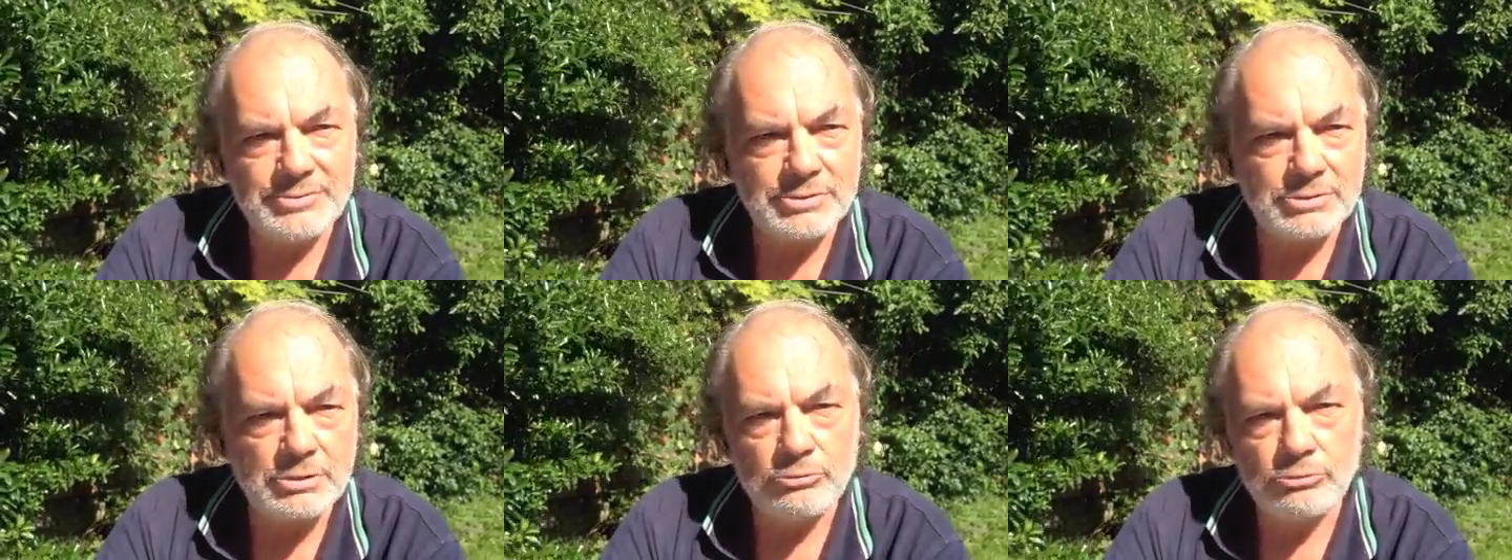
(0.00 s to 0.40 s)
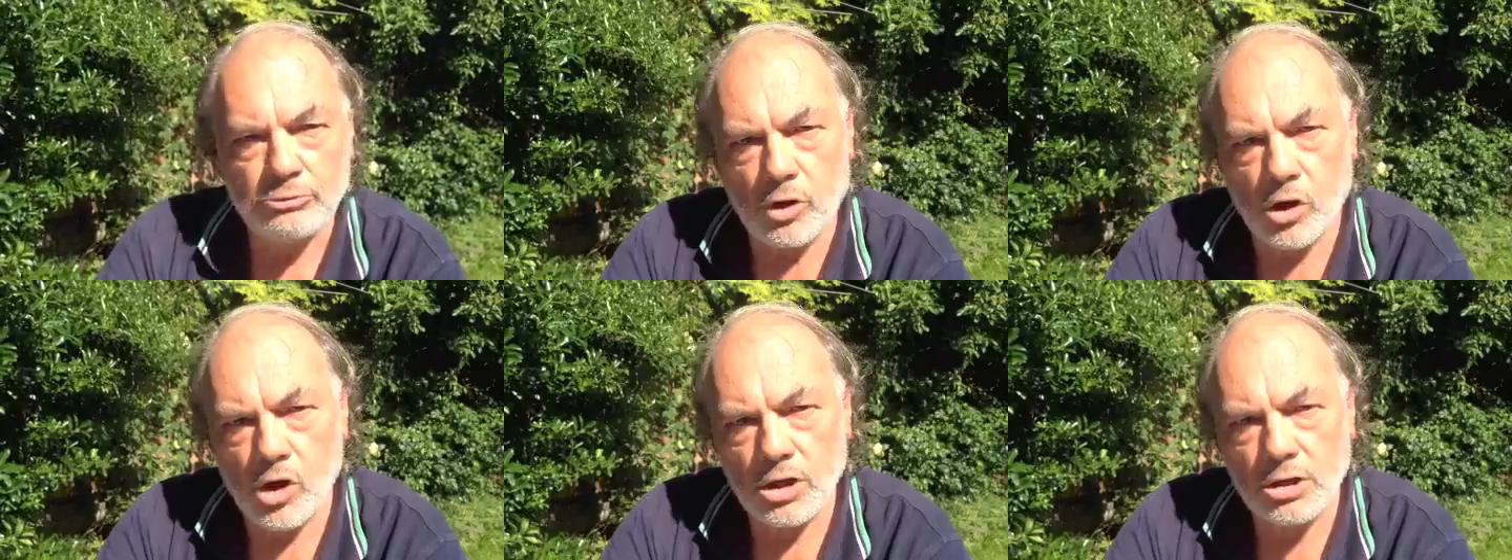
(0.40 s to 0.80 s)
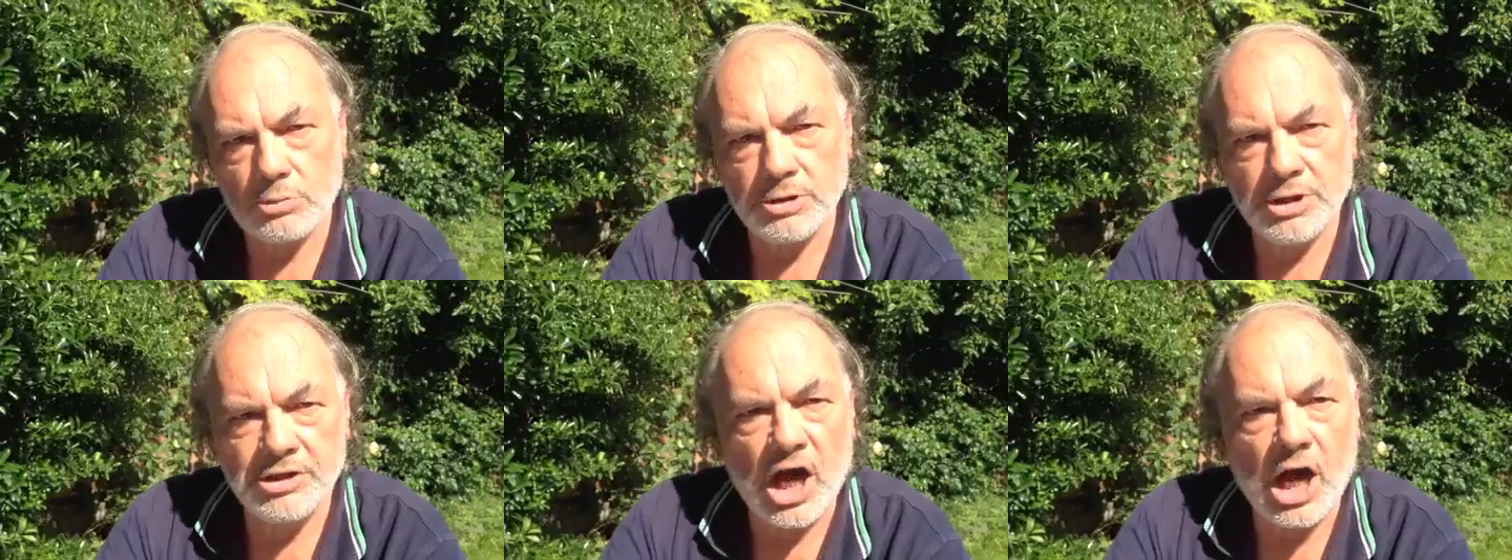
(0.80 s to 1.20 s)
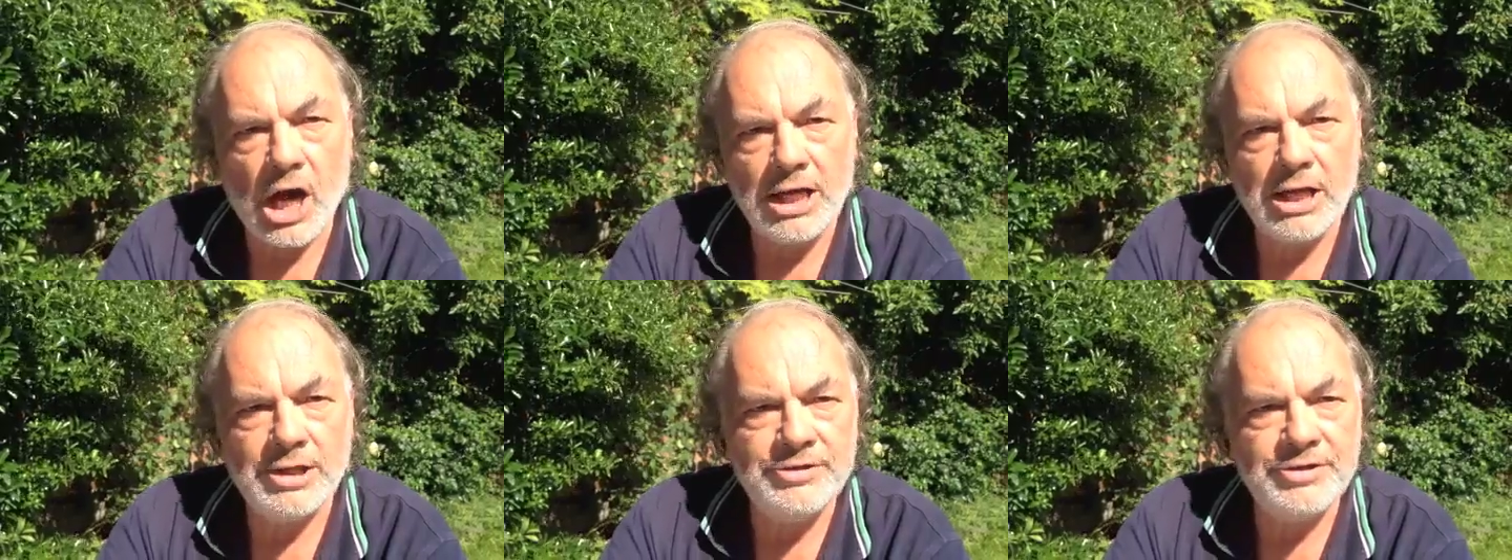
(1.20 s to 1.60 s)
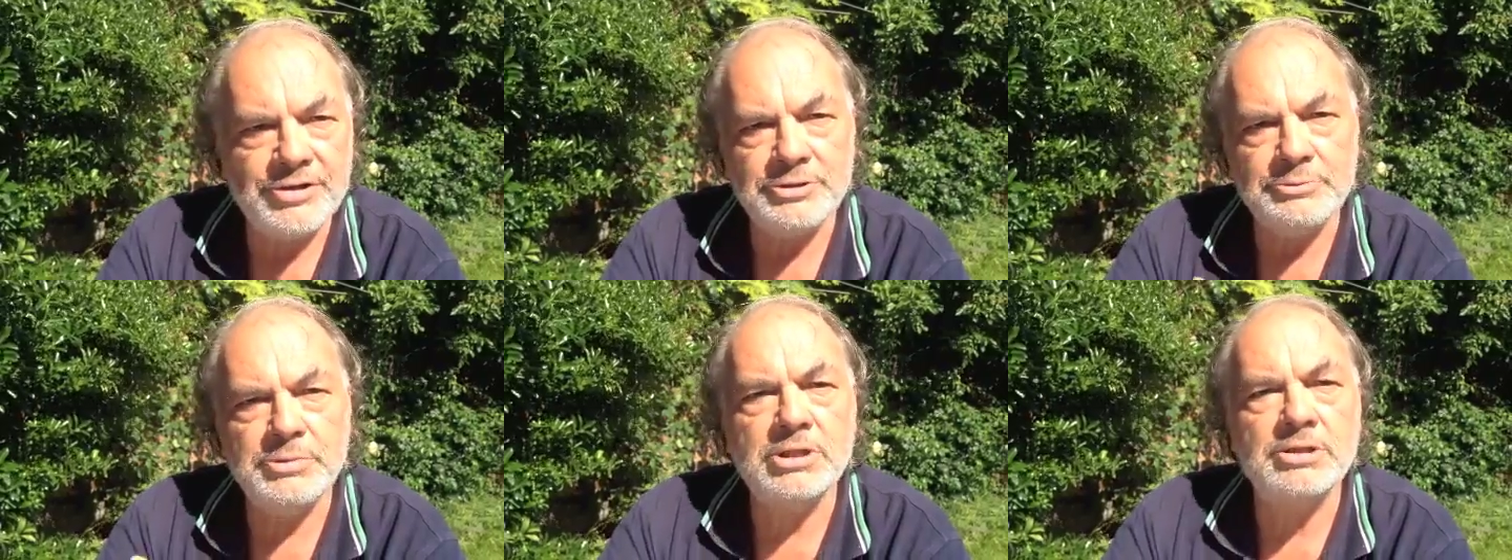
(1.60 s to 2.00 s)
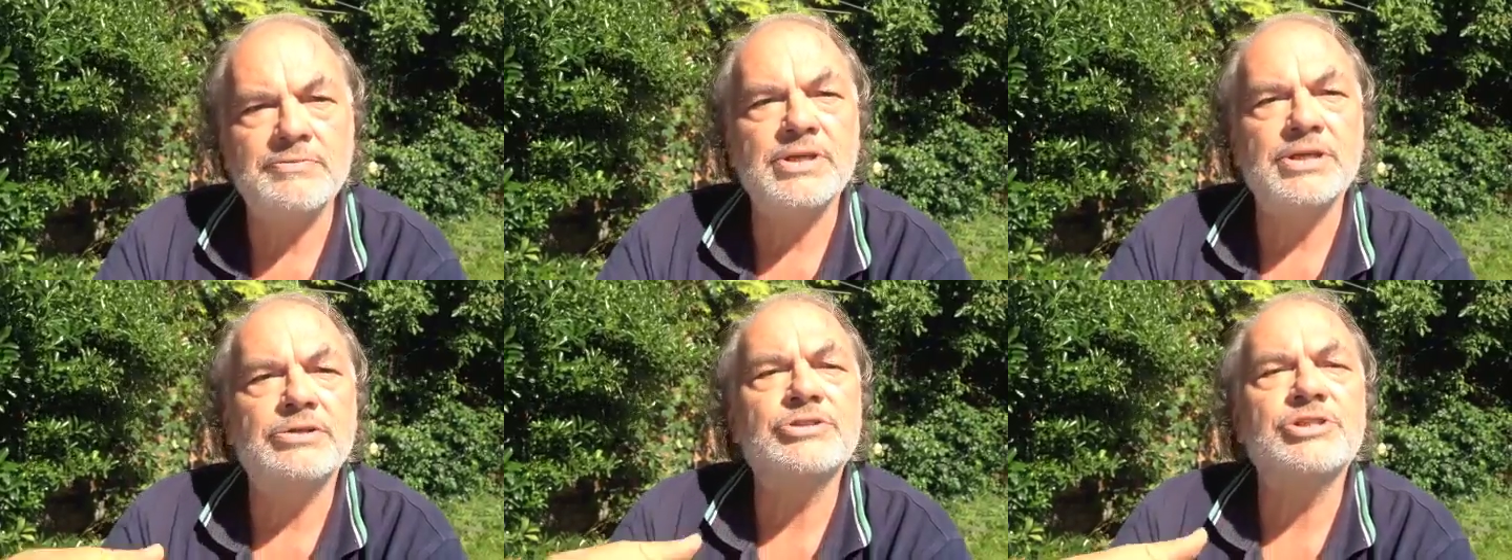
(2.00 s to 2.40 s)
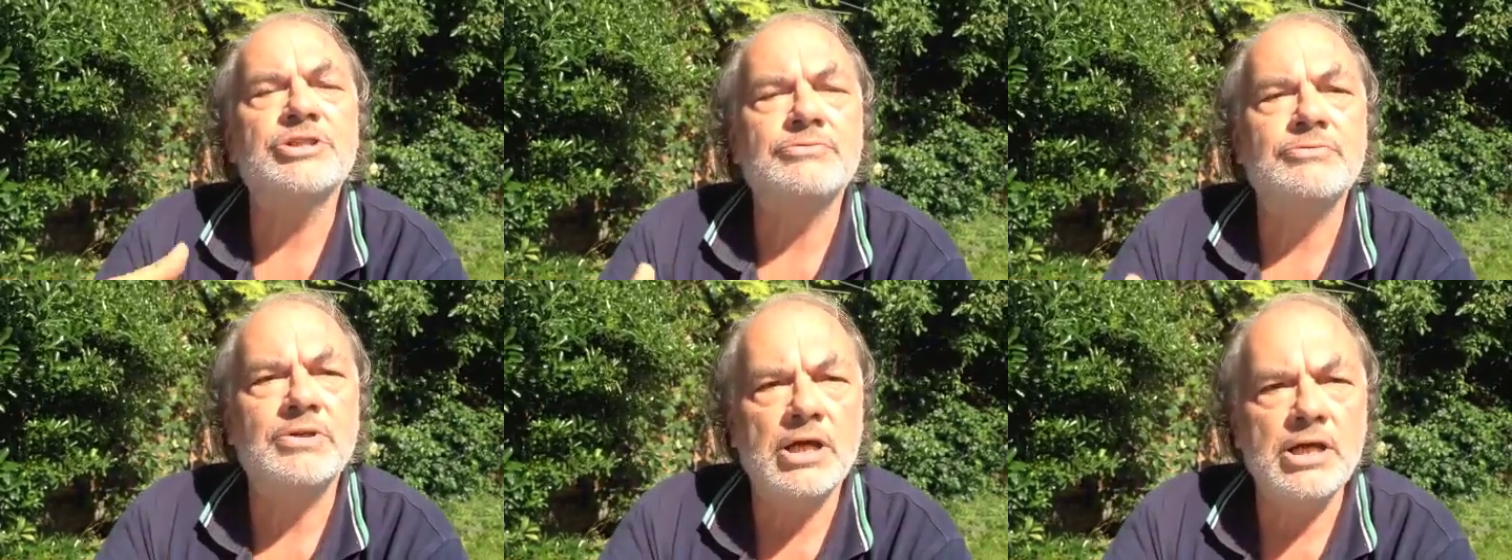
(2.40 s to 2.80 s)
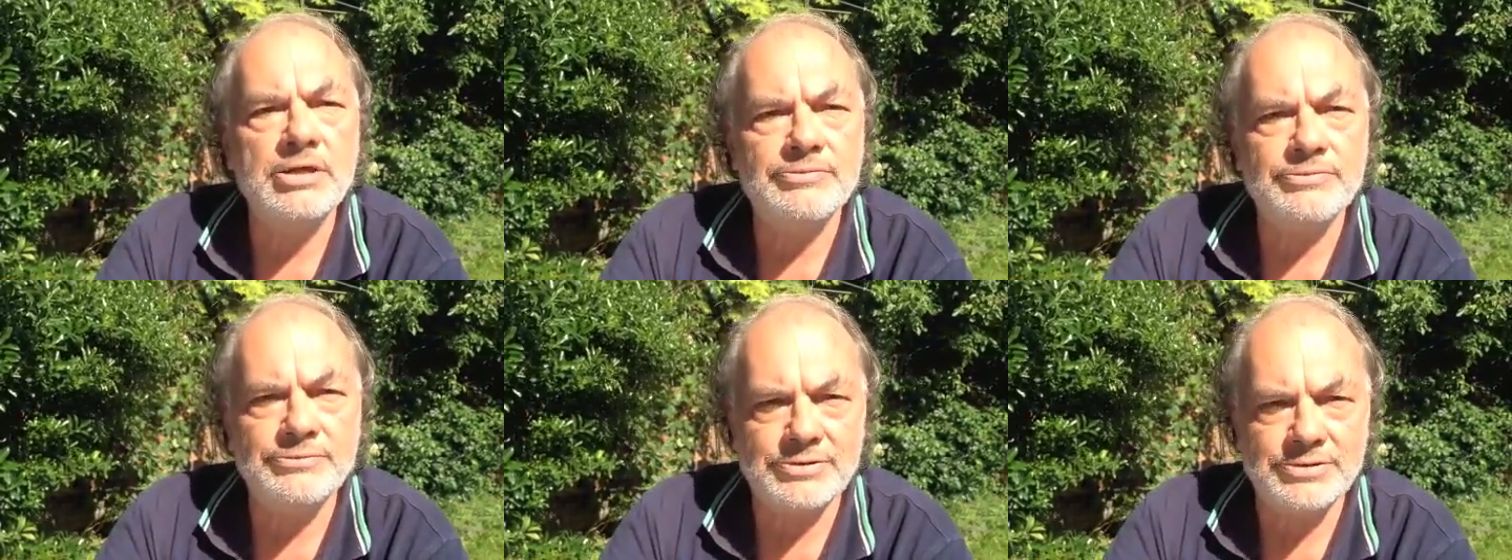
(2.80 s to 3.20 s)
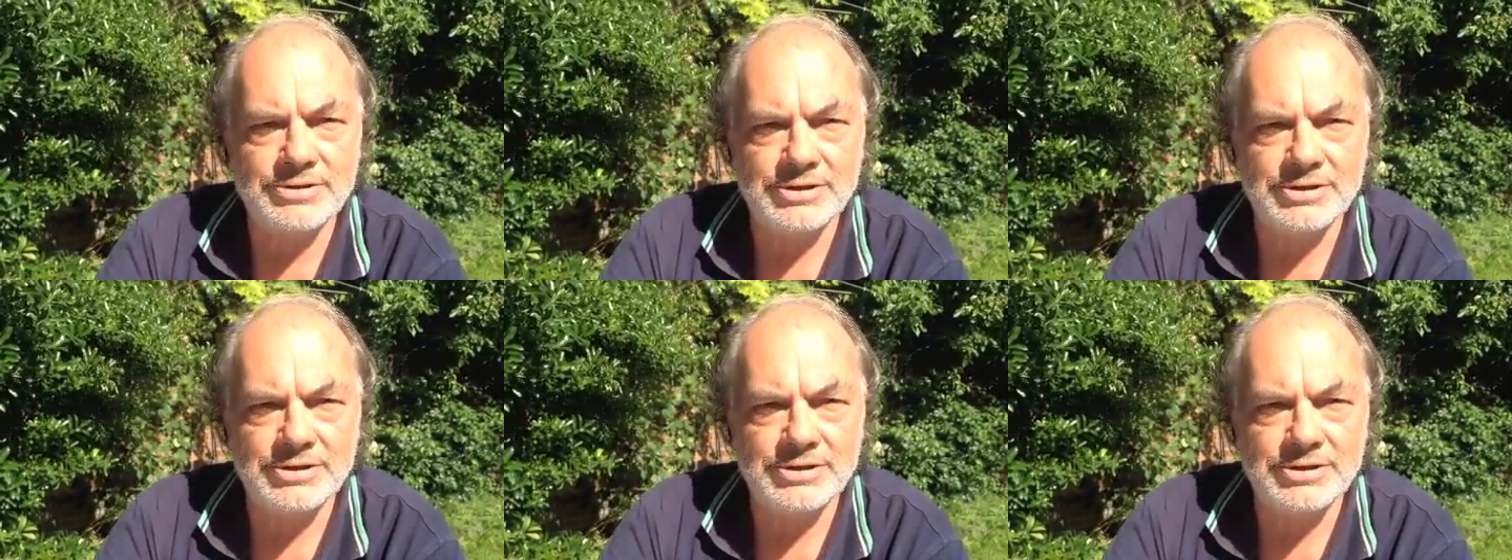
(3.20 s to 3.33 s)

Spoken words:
we're a rock, we're an island in the middle of the ocean of life.